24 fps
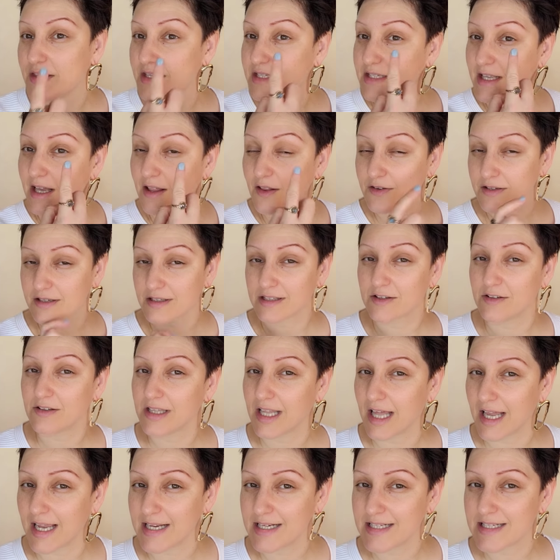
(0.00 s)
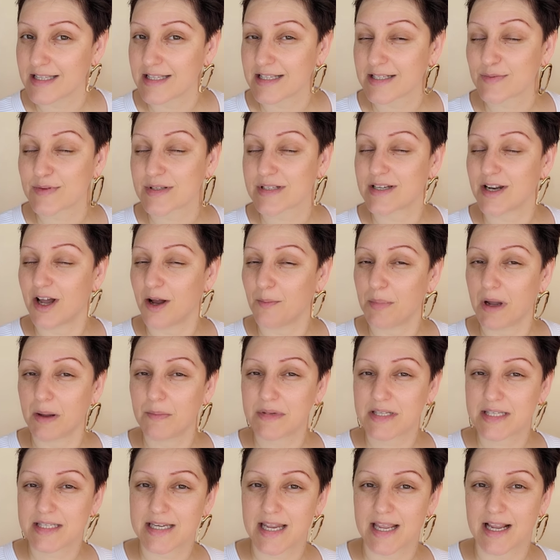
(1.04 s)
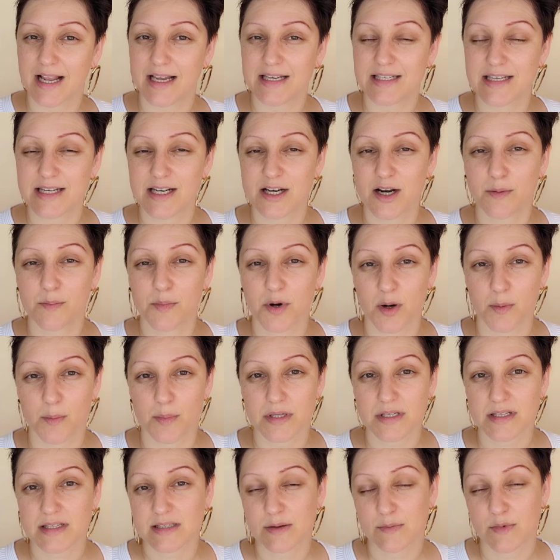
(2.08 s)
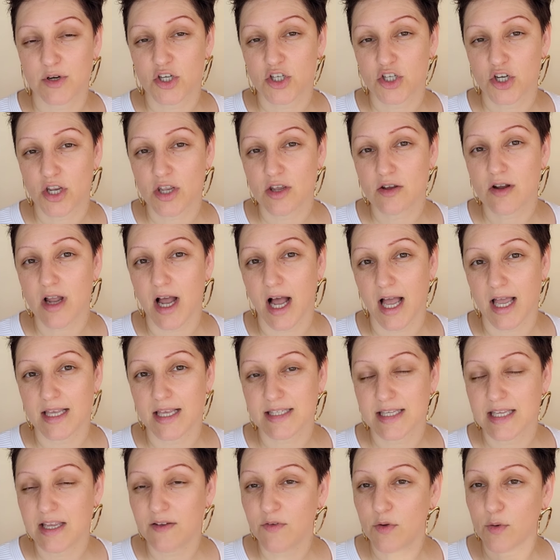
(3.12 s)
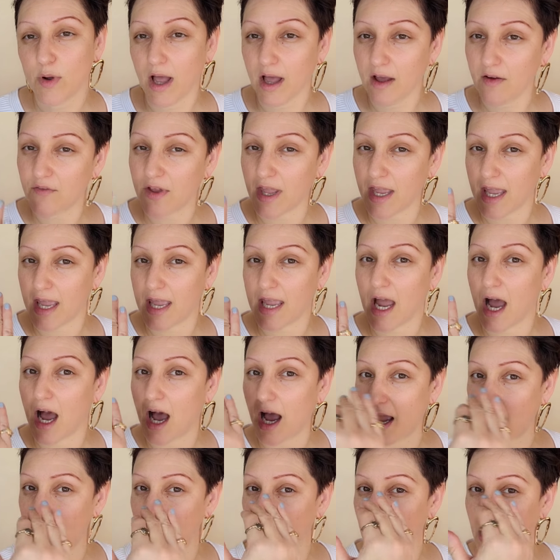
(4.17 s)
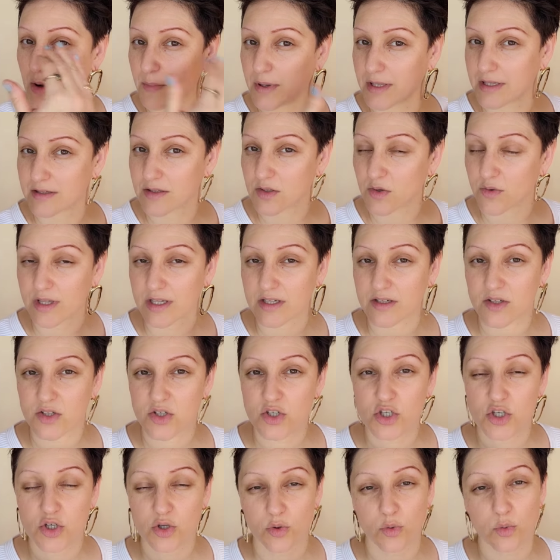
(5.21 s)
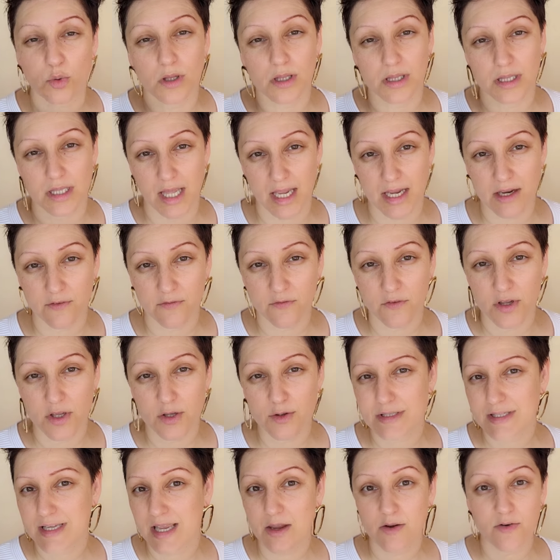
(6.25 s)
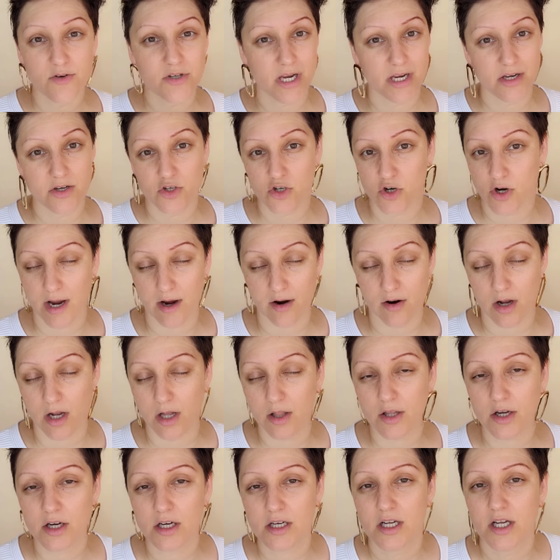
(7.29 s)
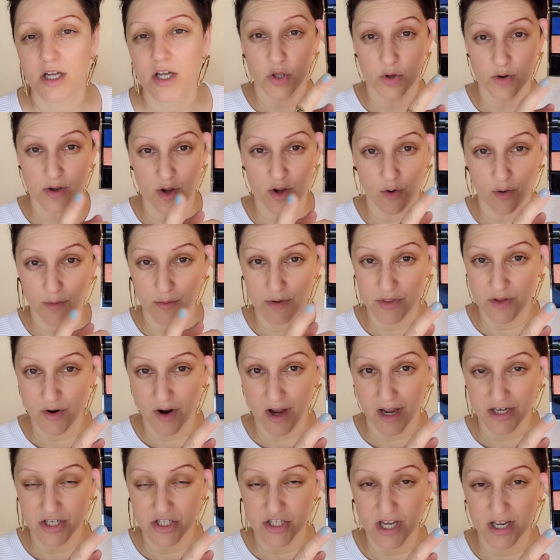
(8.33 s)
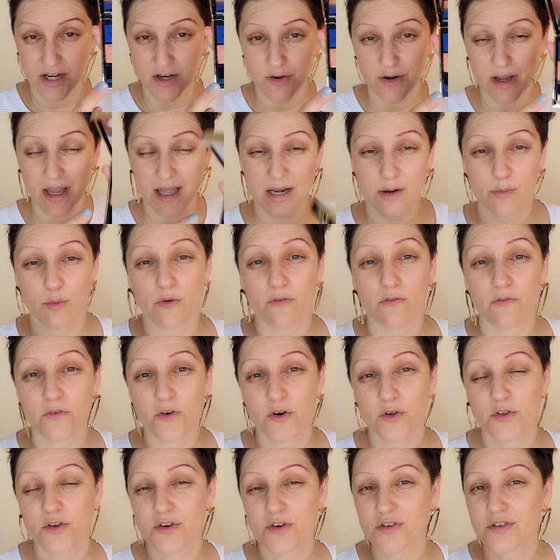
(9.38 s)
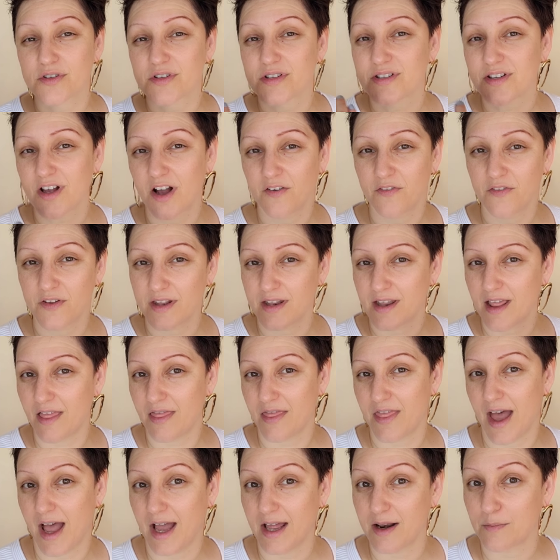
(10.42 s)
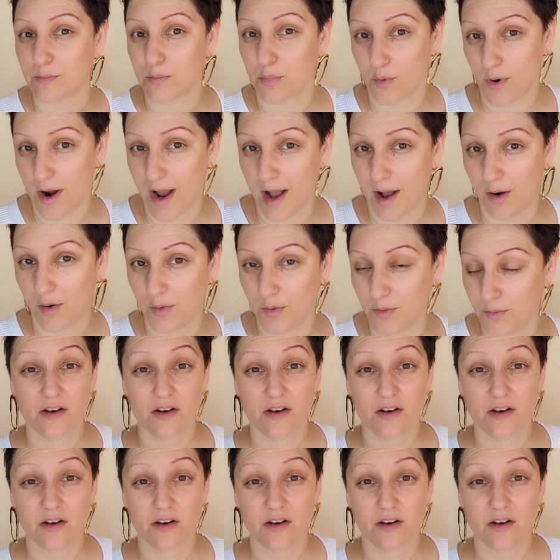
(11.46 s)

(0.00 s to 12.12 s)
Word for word: Now this color is a little light and this was not by mistake. I did it on purpose because I'm going to show you guys if you have a eyebrow pencil that's too light for you, say you change your hair color, you can go in with your eyeshadow and it will further soften that brow.